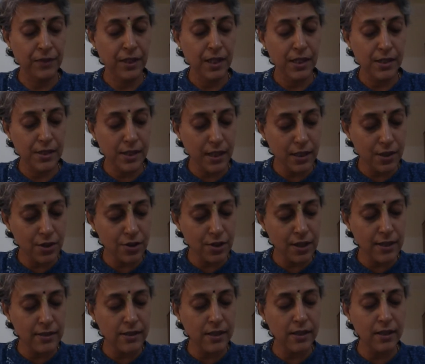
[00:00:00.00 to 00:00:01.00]
Such
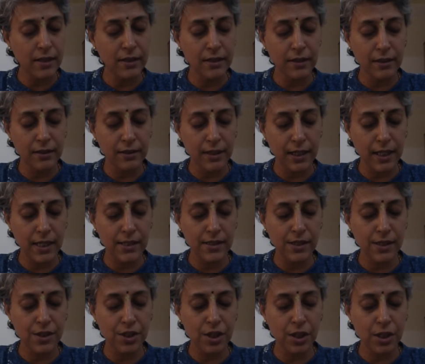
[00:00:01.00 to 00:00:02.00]
transcendental
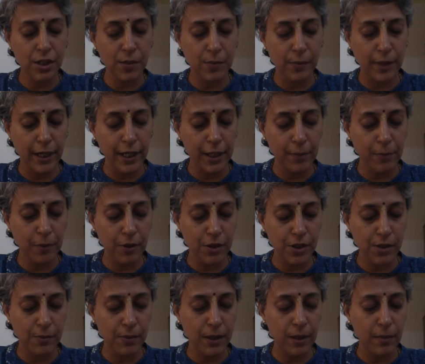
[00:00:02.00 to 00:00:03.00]
realization is made
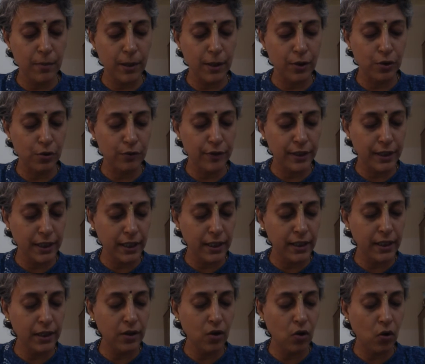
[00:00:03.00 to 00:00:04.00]
possible by
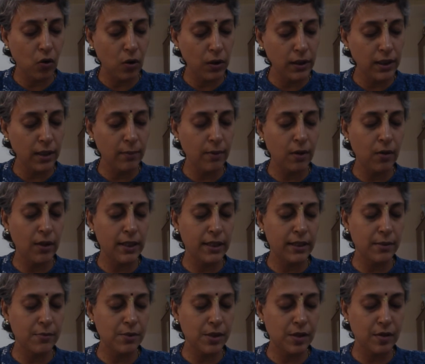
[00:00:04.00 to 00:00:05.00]
dovetailing all the above
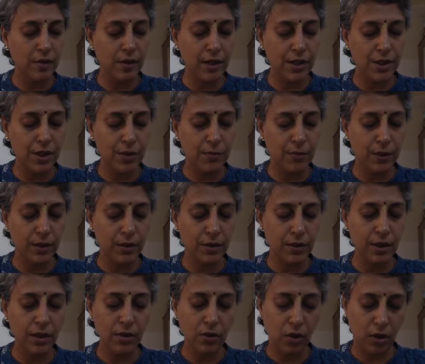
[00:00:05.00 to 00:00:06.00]
items in relation with
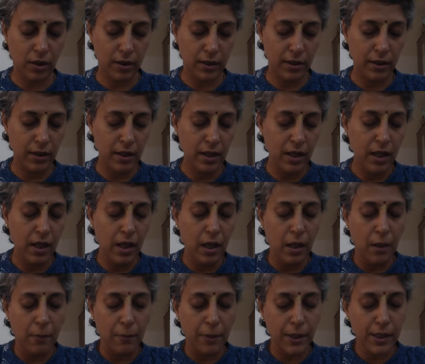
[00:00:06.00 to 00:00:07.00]
the Lord.
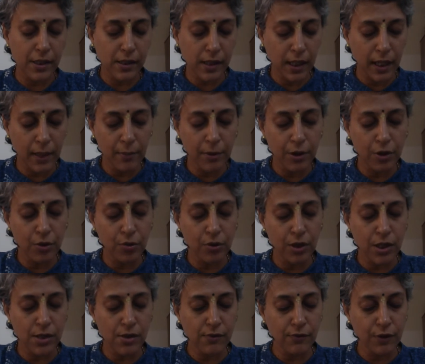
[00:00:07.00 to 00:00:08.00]
Prescribed
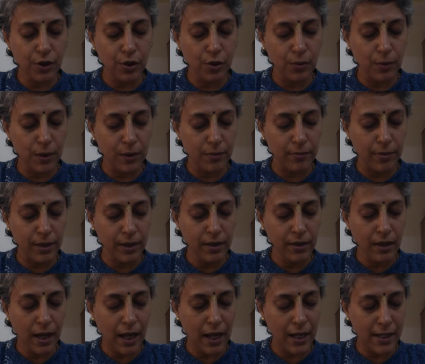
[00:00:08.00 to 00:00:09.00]
duties of the human
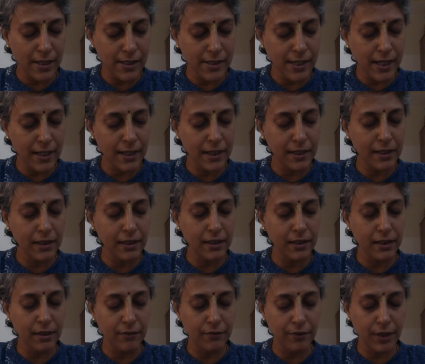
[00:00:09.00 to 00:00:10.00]
being, as directed
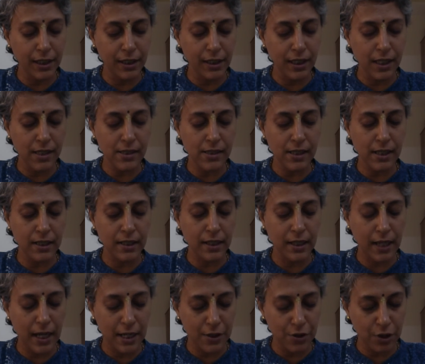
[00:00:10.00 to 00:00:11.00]
in the Vedas, can
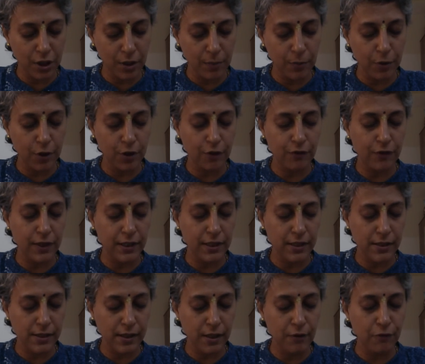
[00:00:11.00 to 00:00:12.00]
gradually purify the
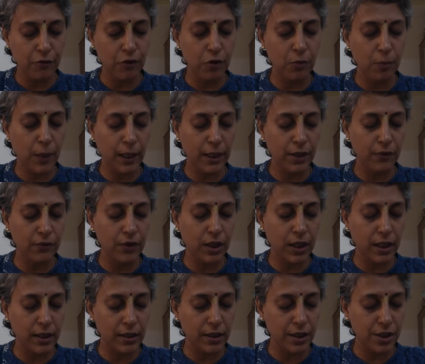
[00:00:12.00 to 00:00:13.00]
sinful mind of the
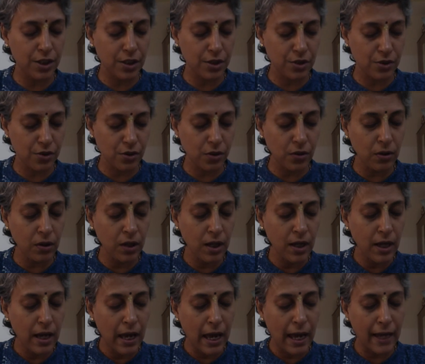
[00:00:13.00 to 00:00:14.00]
conditioned soul
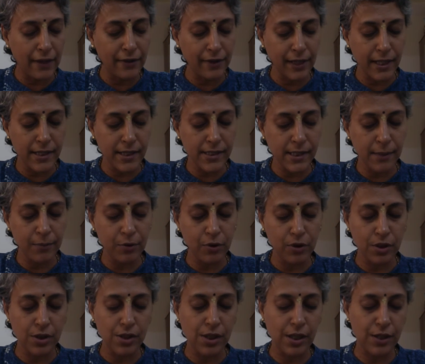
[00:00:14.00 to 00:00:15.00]
and raise him to the
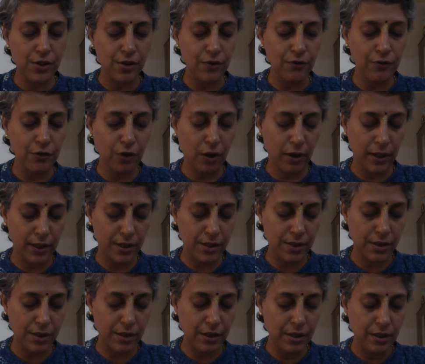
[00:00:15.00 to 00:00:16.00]
stage of knowledge.
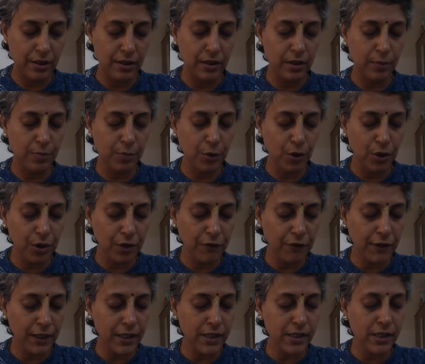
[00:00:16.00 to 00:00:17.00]
The
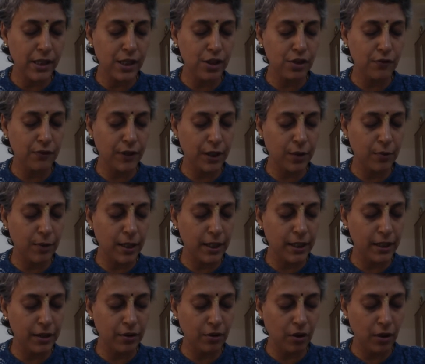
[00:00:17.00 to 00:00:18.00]
purified stage of
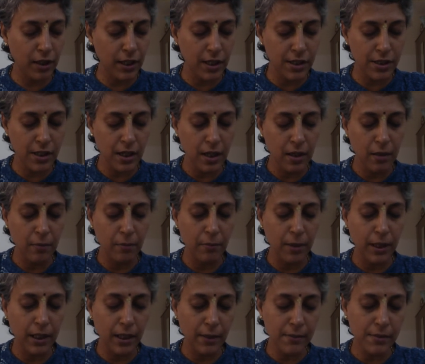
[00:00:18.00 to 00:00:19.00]
acquiring knowledge
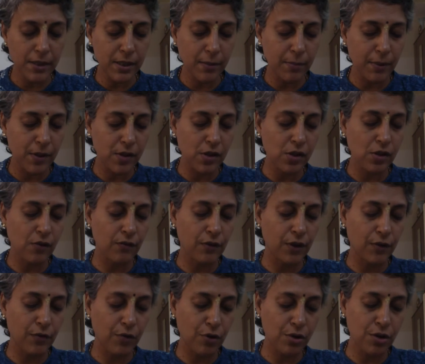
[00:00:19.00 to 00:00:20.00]
becomes the basis of
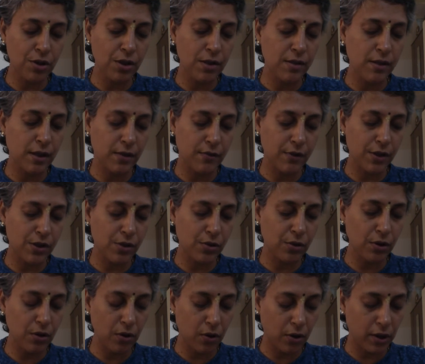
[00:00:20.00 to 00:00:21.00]
devotional service to
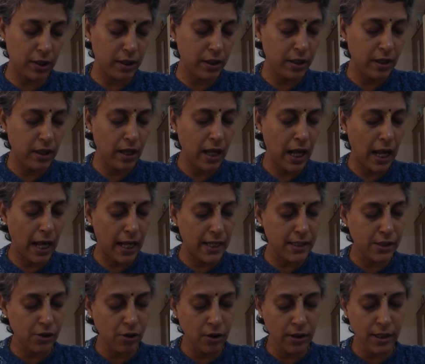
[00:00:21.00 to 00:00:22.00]
the Lord.
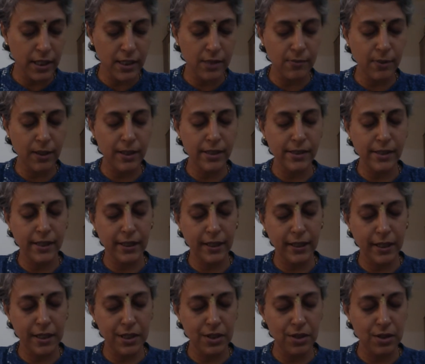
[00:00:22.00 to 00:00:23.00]
As long as one is
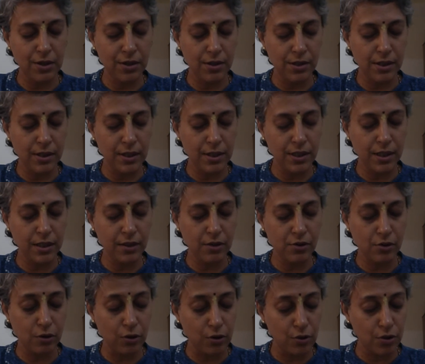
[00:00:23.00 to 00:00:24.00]
engaged in researching the
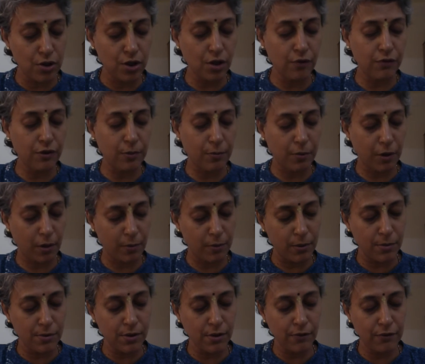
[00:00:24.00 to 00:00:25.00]
solution of the
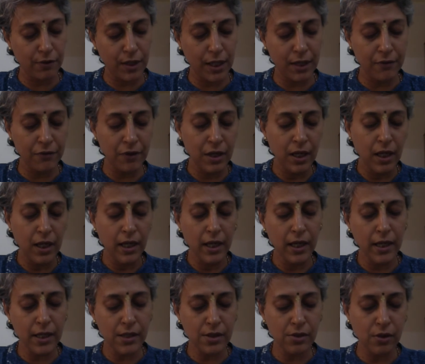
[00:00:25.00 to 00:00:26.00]
problems of life,
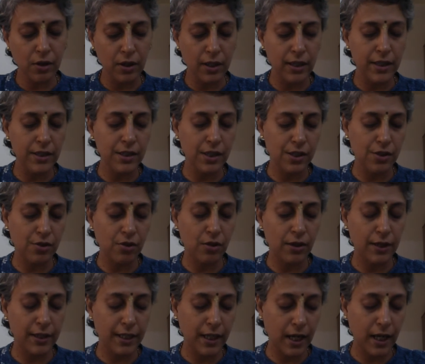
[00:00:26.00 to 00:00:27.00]
his knowledge is
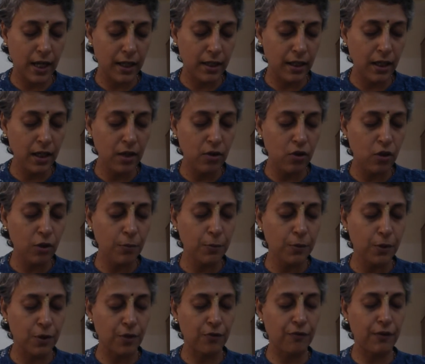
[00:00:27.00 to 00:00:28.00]
called jnana or
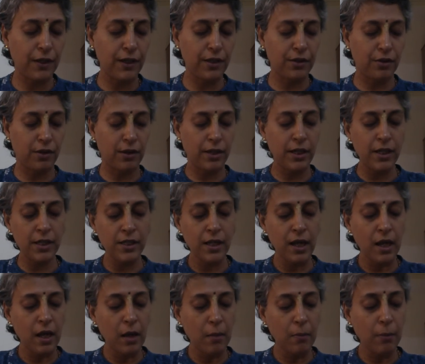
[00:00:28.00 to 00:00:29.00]
purified knowledge,
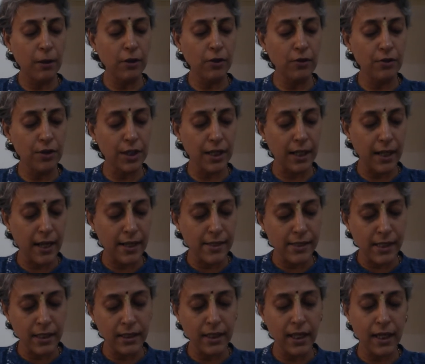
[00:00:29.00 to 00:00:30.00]
but on
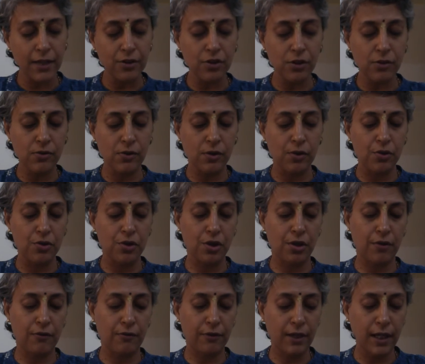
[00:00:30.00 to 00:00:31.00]
realizing the actual solution
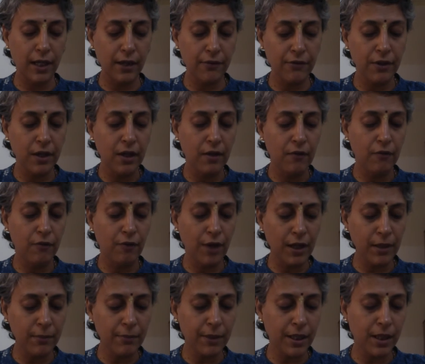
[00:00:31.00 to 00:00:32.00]
of life,
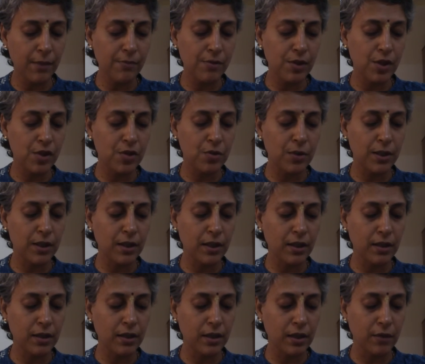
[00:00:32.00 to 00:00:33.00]
one becomes situated
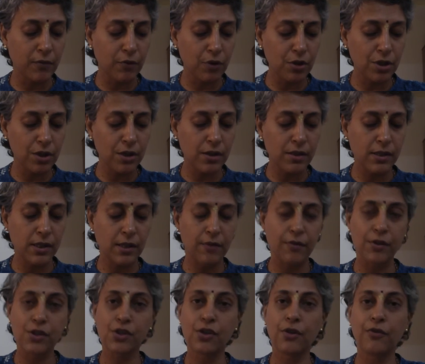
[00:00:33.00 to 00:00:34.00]
in the devotional
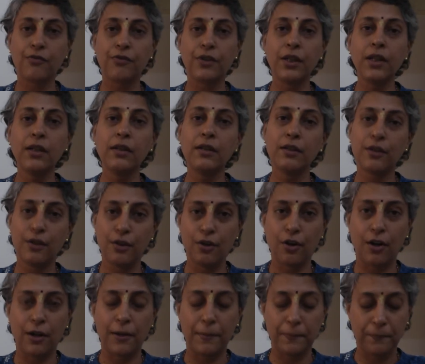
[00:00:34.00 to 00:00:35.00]
service of the
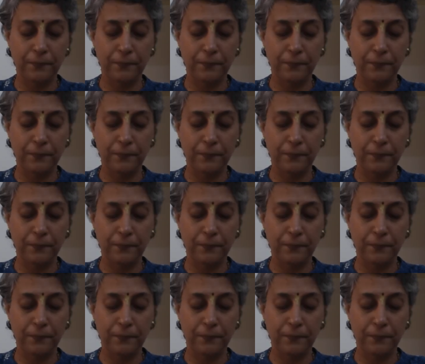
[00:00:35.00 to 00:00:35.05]
Lord.